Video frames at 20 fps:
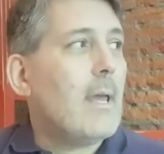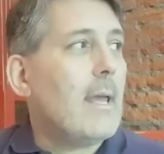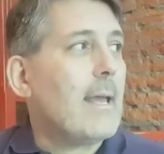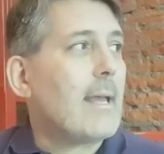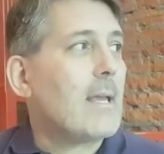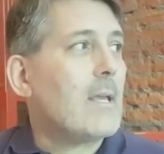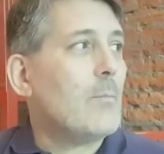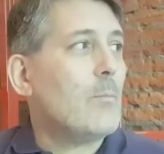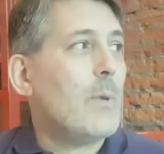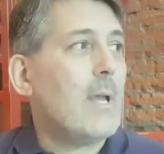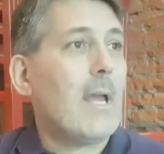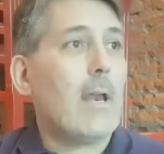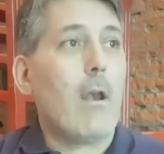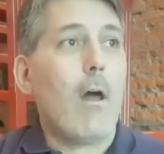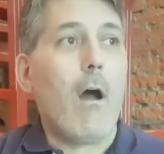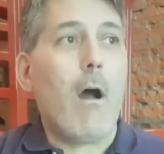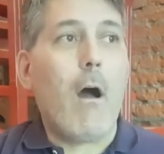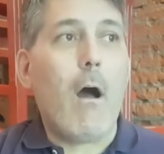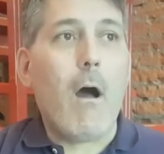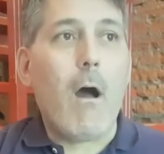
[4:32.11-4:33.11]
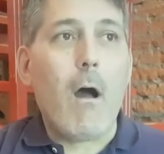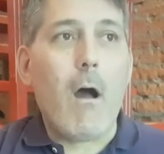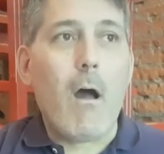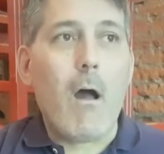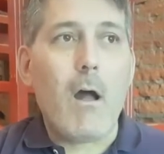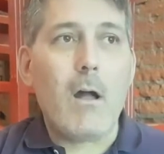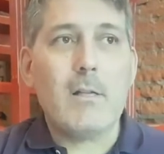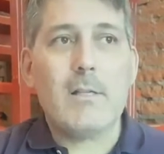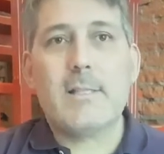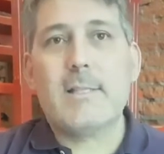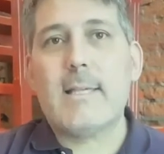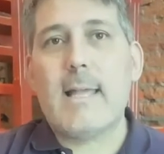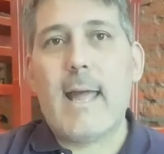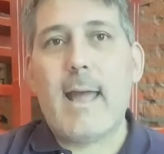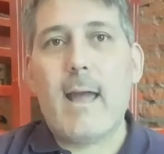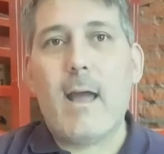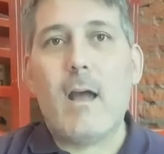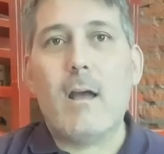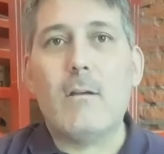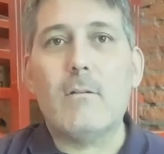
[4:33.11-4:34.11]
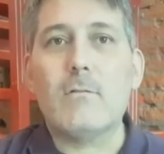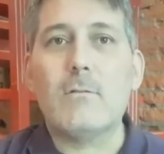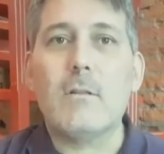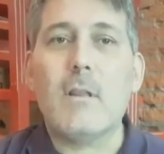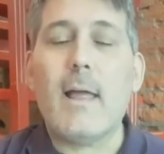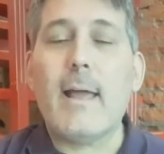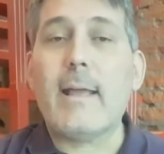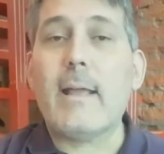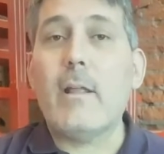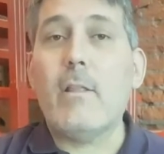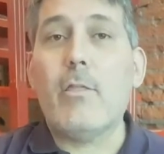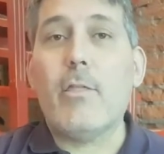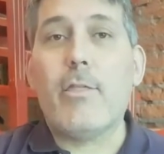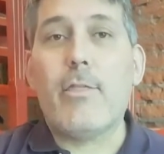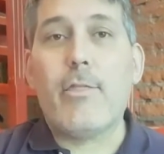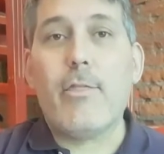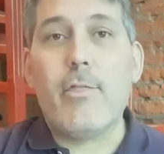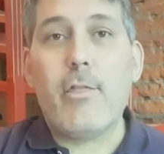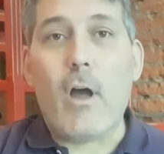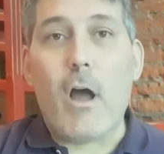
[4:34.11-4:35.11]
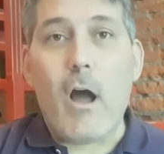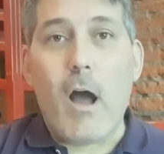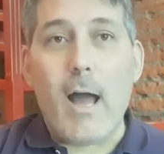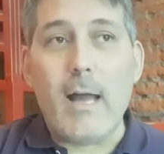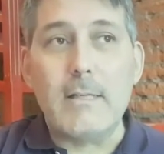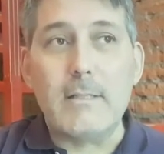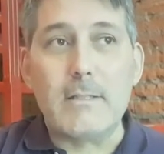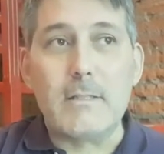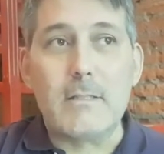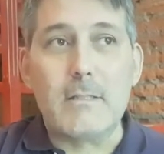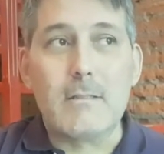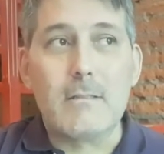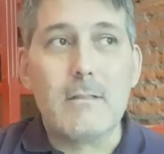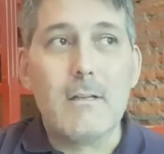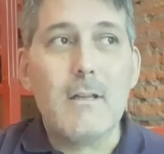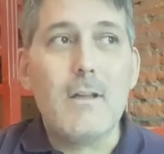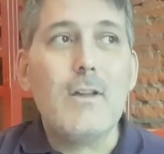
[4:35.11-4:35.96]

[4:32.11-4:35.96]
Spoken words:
It can be an ah sound, like in thought.